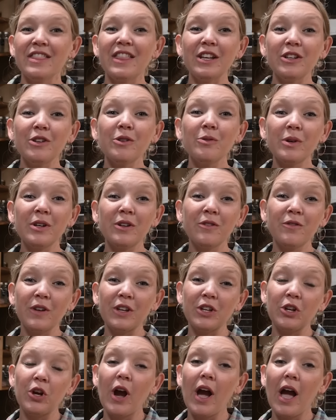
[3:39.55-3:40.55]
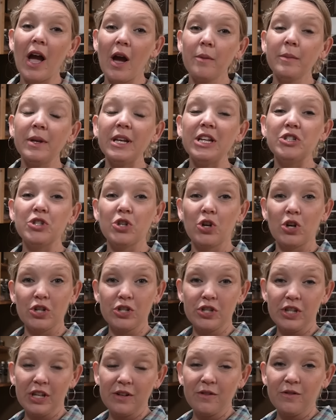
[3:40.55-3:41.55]
Then you'll want to figure out how many
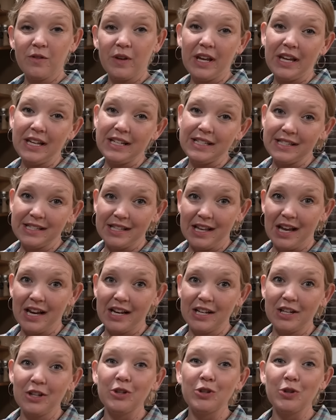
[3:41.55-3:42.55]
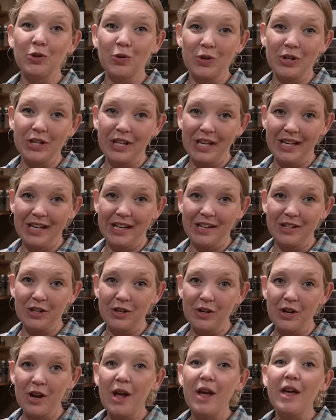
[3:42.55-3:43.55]
jars can fit inside your
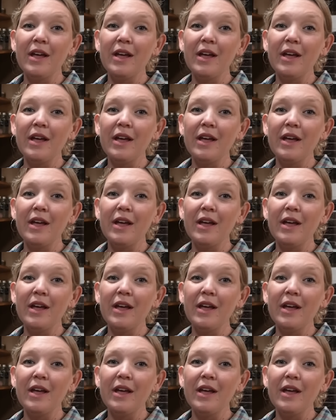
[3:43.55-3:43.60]
canner.